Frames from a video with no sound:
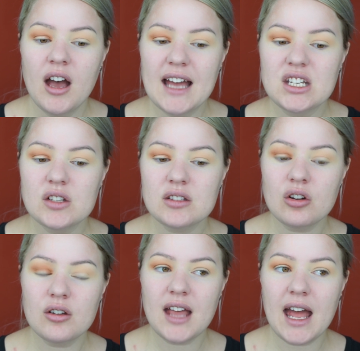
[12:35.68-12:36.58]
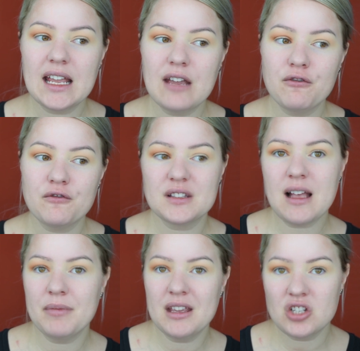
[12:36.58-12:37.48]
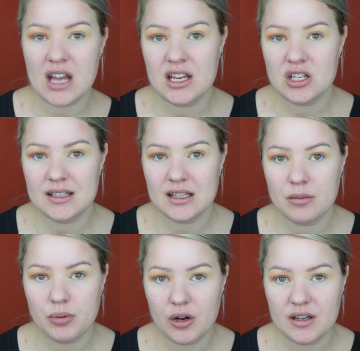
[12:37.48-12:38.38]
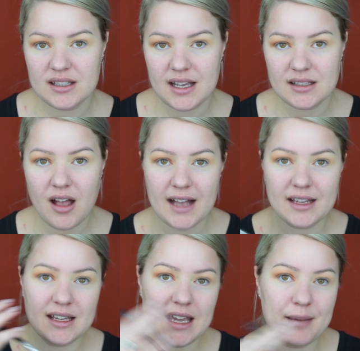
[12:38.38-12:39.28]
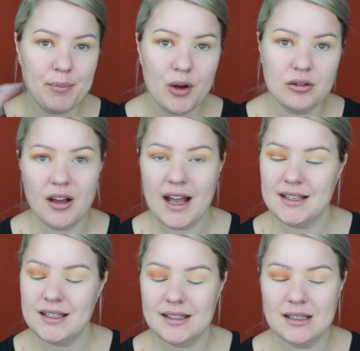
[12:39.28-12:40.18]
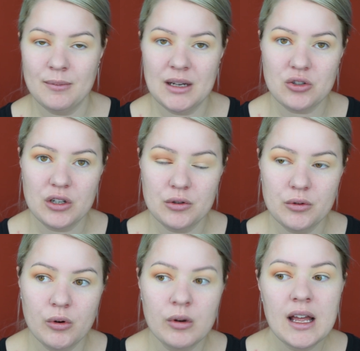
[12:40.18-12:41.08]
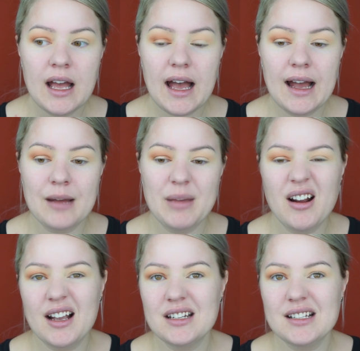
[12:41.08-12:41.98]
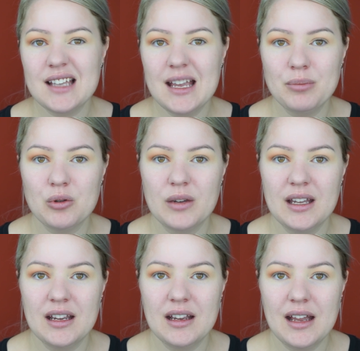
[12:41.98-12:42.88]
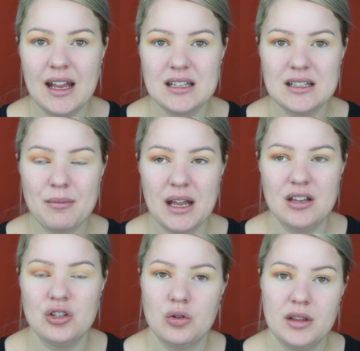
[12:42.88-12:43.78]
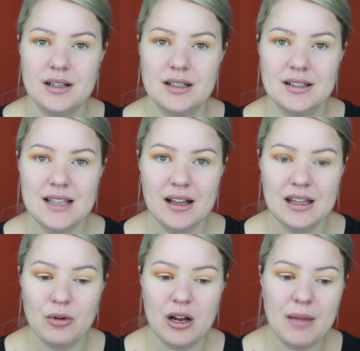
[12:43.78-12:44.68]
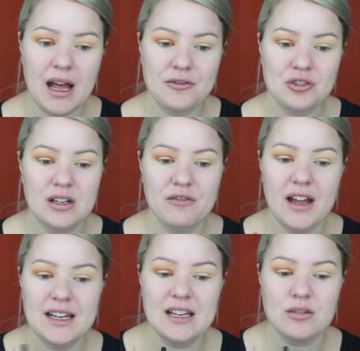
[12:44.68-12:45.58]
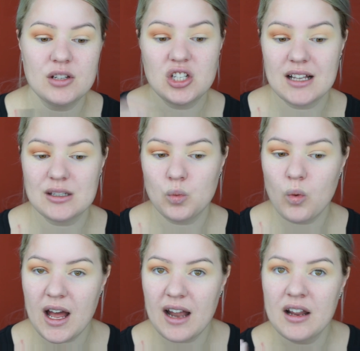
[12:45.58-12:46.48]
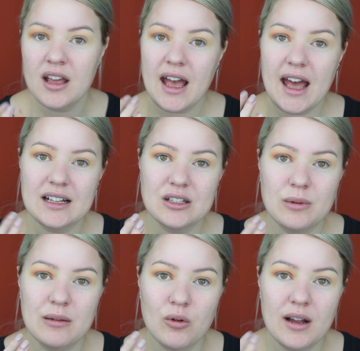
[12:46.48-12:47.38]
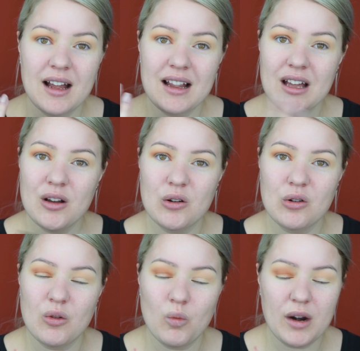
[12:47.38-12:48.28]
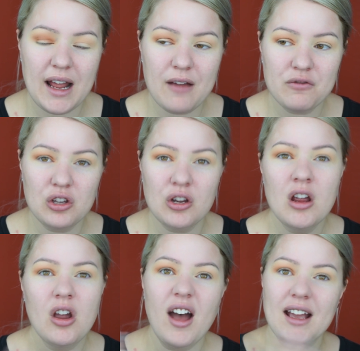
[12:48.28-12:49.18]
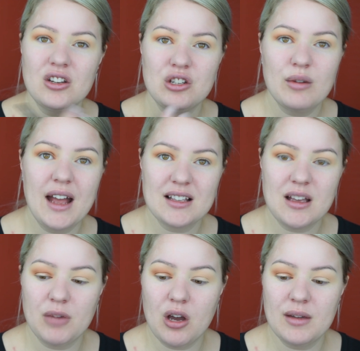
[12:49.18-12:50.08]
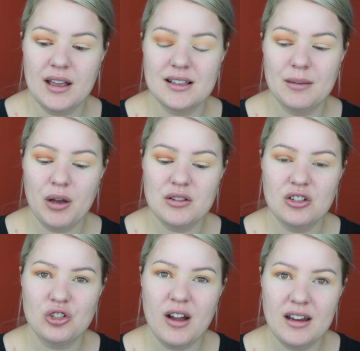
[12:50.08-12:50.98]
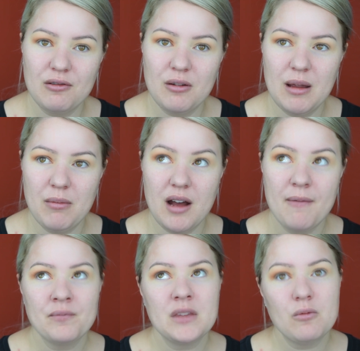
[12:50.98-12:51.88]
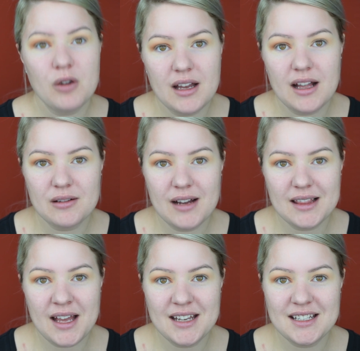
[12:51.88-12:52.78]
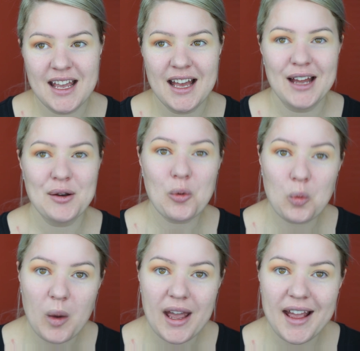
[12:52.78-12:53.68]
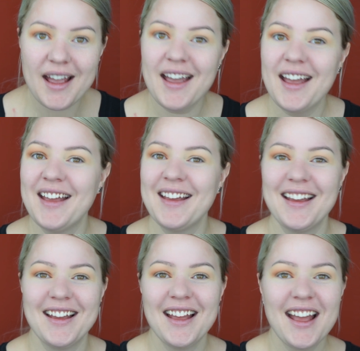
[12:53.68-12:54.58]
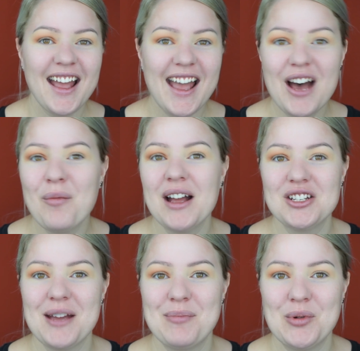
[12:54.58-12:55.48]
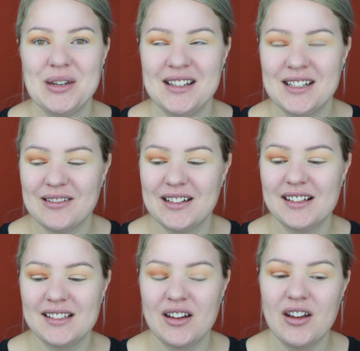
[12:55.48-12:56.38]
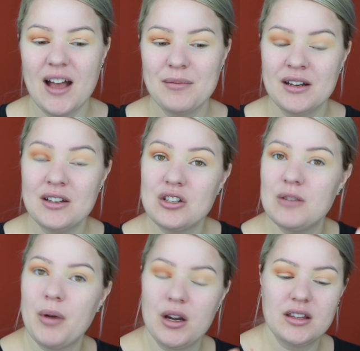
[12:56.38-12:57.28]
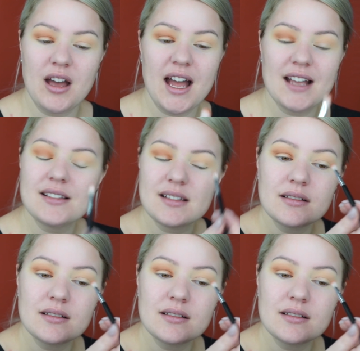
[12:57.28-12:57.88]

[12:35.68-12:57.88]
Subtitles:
I just know that if something changes in the process, I can keep both eyes symmetrical, and I can just keep looking and making sure that it's exactly what I'm after, and if I need to adjust one, add a little bit more color or what have you, I can do it as I'm going, as opposed to trying to remember what color I laid down, where, how much I put into it. So I'm going to do both eyes.